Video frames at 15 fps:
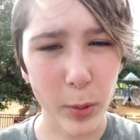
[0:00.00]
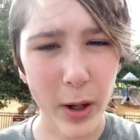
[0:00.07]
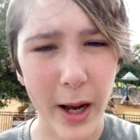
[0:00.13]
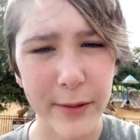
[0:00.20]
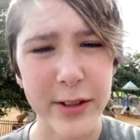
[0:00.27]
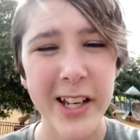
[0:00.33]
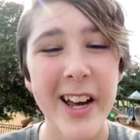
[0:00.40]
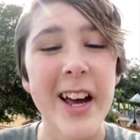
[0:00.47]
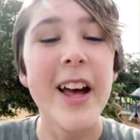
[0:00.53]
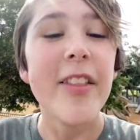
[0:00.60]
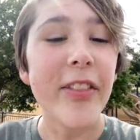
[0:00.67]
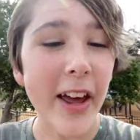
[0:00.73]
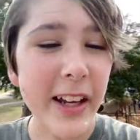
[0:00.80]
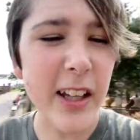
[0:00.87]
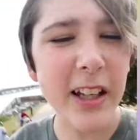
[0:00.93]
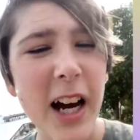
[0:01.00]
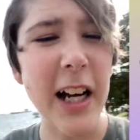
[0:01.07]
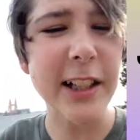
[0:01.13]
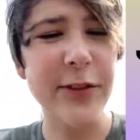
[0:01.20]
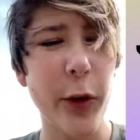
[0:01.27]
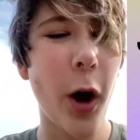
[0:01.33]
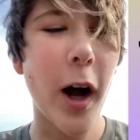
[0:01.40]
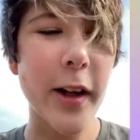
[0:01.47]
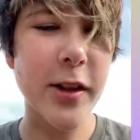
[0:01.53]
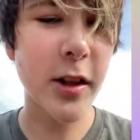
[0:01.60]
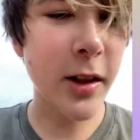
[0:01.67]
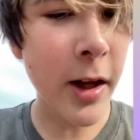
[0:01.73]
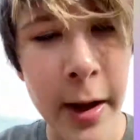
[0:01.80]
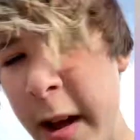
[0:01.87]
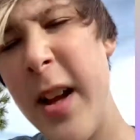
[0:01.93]
Waves. Thank you guys for watching.
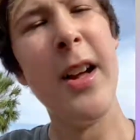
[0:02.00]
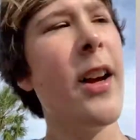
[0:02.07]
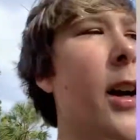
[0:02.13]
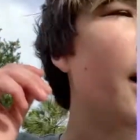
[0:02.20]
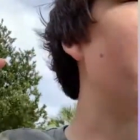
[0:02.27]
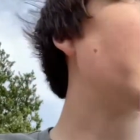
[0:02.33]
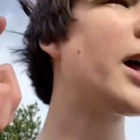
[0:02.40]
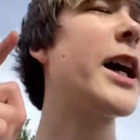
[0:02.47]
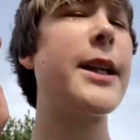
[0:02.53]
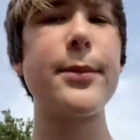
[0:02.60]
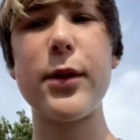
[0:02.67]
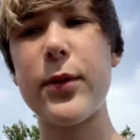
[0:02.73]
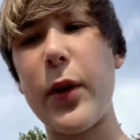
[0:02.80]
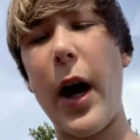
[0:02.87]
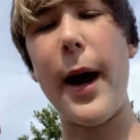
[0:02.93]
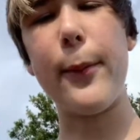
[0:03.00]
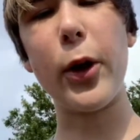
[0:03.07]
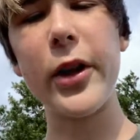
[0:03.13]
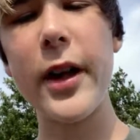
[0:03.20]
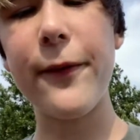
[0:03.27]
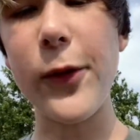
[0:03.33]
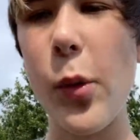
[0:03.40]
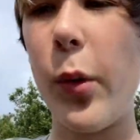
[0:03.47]
Comment, like, and subscribe, only if you